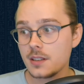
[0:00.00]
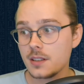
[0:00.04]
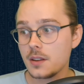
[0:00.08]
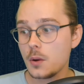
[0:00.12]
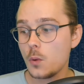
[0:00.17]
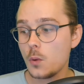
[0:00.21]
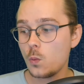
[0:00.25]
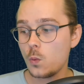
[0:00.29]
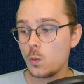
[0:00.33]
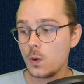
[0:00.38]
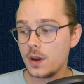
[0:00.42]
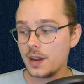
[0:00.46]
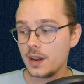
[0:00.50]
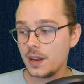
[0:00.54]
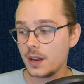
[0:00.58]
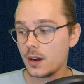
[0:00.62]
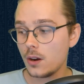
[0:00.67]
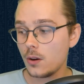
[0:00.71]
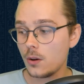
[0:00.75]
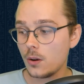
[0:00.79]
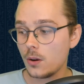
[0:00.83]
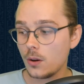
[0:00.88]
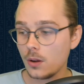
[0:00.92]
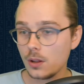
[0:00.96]
We
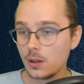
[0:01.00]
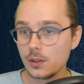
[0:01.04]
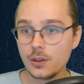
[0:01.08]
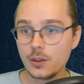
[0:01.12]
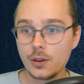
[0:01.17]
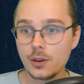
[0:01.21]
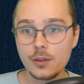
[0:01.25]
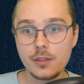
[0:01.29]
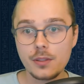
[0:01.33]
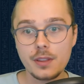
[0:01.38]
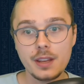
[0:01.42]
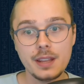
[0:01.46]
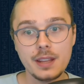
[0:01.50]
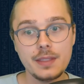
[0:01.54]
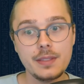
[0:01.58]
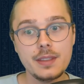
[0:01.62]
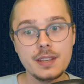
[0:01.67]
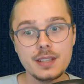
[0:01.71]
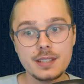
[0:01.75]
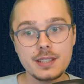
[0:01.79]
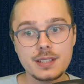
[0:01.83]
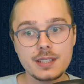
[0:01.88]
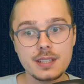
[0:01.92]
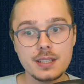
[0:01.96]
all know that
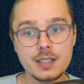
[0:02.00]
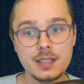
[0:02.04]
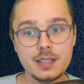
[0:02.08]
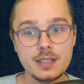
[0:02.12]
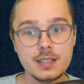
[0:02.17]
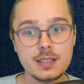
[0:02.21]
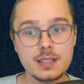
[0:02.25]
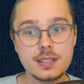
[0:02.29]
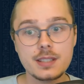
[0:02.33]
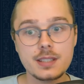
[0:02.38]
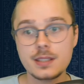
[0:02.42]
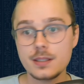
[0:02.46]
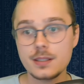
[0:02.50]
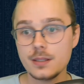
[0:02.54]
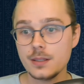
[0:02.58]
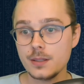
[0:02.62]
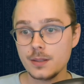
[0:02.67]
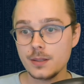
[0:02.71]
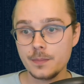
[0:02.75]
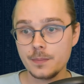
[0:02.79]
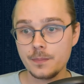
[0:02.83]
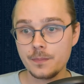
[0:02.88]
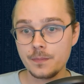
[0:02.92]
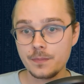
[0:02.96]
this is
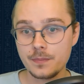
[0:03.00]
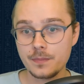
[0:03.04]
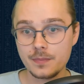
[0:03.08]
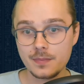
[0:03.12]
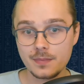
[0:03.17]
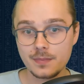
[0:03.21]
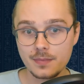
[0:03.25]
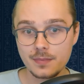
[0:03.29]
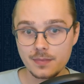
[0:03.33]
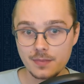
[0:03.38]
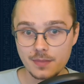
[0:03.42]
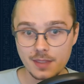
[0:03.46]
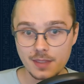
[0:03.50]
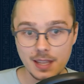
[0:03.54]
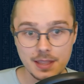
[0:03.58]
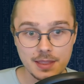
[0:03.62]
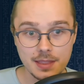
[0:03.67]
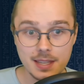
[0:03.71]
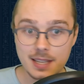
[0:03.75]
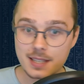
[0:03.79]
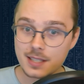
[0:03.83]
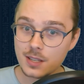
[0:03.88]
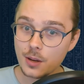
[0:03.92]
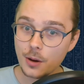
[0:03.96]
that
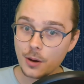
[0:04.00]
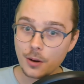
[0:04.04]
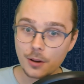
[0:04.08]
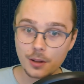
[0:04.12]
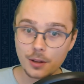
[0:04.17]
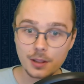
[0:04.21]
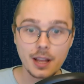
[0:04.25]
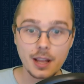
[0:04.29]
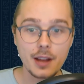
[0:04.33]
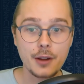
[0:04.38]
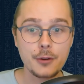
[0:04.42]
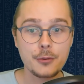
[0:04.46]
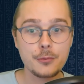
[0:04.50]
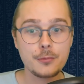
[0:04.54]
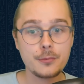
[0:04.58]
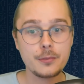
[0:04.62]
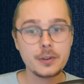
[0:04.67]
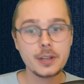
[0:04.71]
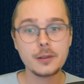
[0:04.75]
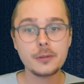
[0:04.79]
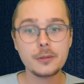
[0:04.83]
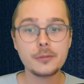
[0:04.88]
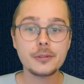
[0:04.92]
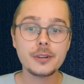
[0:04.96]
these all are
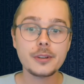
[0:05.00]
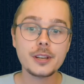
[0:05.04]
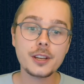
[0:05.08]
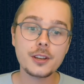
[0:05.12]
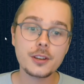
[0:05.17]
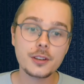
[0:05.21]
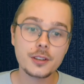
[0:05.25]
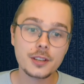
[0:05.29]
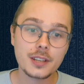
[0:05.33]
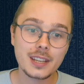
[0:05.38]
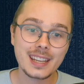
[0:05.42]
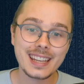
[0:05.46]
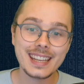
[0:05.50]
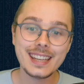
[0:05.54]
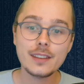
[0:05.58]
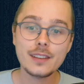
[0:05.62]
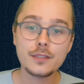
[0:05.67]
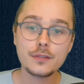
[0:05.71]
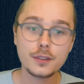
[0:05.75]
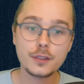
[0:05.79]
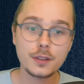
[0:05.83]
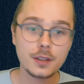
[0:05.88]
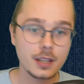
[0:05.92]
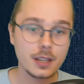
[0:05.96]
really good
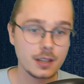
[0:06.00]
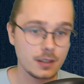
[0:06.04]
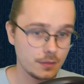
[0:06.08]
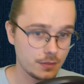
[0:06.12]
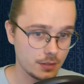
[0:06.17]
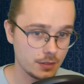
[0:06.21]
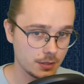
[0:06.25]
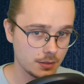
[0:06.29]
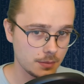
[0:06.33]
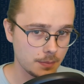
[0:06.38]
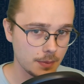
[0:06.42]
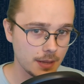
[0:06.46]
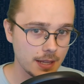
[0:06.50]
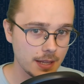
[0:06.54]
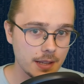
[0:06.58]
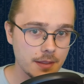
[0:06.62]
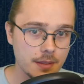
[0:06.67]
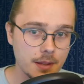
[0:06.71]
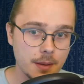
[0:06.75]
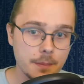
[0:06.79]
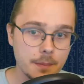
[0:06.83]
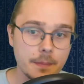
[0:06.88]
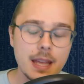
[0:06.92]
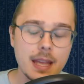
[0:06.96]
if you can afford to play
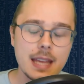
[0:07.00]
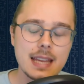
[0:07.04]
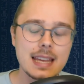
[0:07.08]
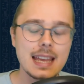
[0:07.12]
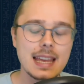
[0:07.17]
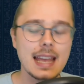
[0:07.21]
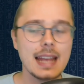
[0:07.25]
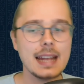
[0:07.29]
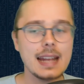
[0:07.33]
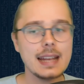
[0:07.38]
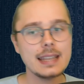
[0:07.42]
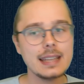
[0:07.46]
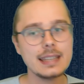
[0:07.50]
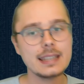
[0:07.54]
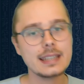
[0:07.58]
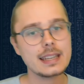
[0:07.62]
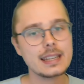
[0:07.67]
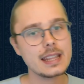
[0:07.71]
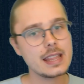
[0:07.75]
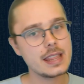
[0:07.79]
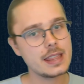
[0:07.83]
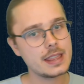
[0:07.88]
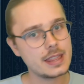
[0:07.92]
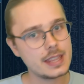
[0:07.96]
them, and
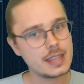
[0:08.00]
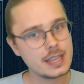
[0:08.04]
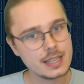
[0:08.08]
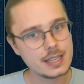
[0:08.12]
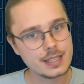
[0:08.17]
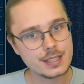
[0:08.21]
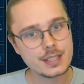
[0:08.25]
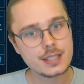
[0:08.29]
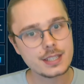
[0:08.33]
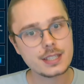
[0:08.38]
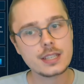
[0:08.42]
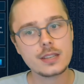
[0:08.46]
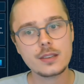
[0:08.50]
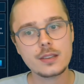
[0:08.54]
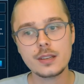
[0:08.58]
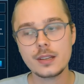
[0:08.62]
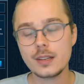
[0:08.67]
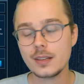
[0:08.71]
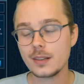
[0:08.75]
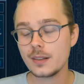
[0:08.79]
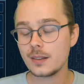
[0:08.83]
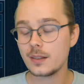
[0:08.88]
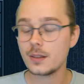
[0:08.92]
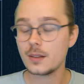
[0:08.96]
this
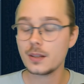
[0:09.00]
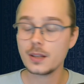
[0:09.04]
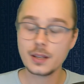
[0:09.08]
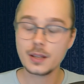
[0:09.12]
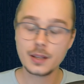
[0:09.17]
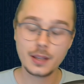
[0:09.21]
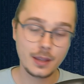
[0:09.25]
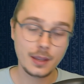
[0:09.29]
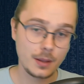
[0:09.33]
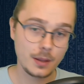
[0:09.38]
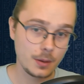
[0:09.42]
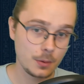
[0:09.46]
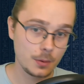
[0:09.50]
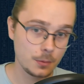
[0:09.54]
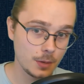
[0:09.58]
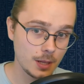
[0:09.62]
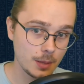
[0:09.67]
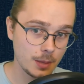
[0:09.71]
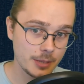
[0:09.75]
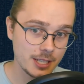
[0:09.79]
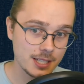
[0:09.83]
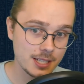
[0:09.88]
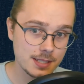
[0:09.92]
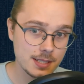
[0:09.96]

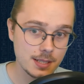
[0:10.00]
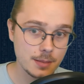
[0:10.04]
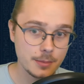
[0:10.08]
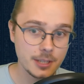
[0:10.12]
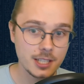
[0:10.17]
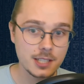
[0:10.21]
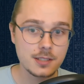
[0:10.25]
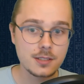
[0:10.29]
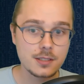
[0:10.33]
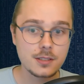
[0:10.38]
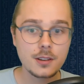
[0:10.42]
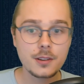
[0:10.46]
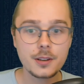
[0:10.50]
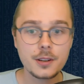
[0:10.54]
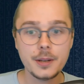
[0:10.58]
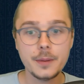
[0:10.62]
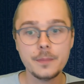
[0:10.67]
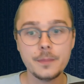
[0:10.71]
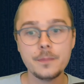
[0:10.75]
will be a similar story.